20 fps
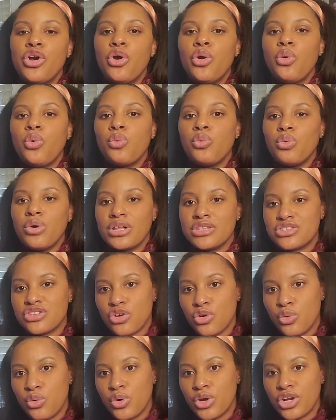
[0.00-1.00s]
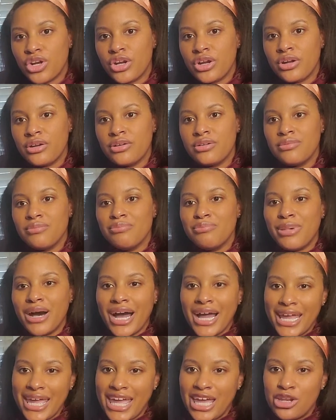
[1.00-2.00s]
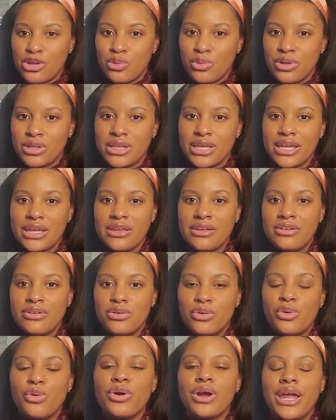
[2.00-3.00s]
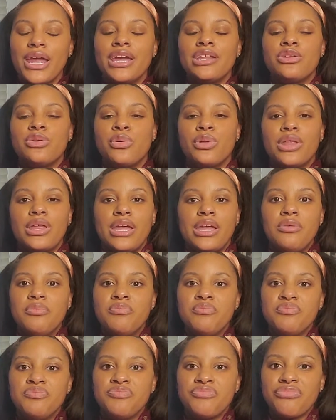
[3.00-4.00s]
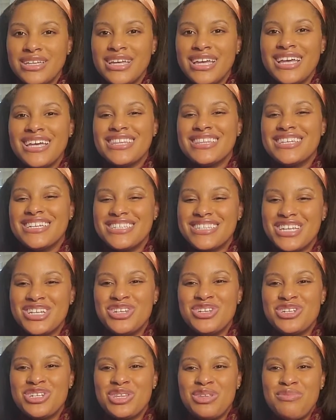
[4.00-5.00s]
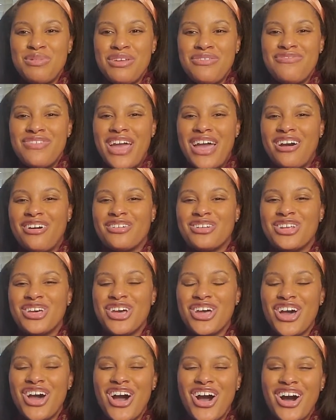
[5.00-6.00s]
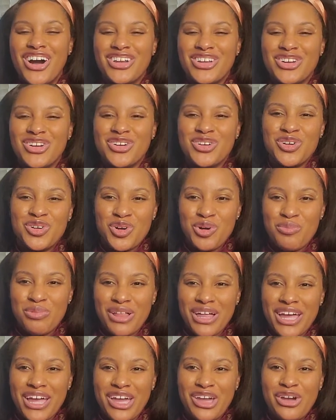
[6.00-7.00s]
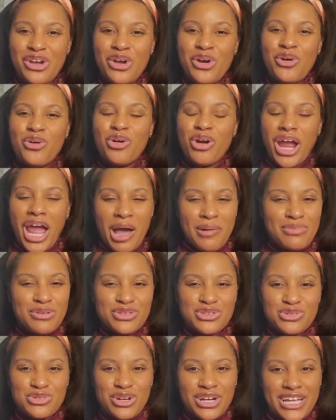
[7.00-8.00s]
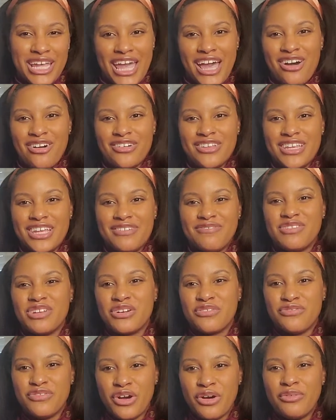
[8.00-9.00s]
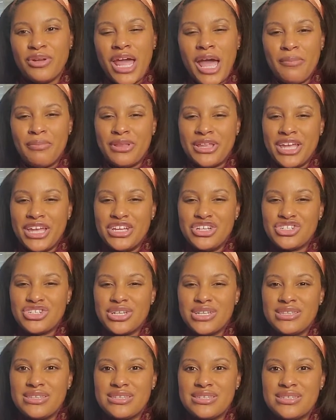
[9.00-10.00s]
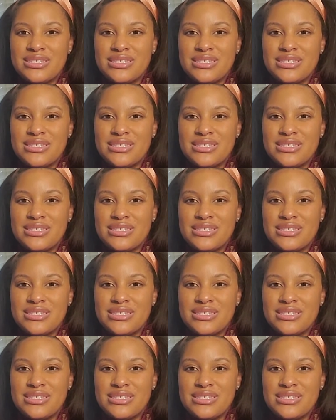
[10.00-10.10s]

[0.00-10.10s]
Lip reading: once a quarter, biannually, or annually. These can usually be found on your Google Play or Apple Store account if they're phone applications.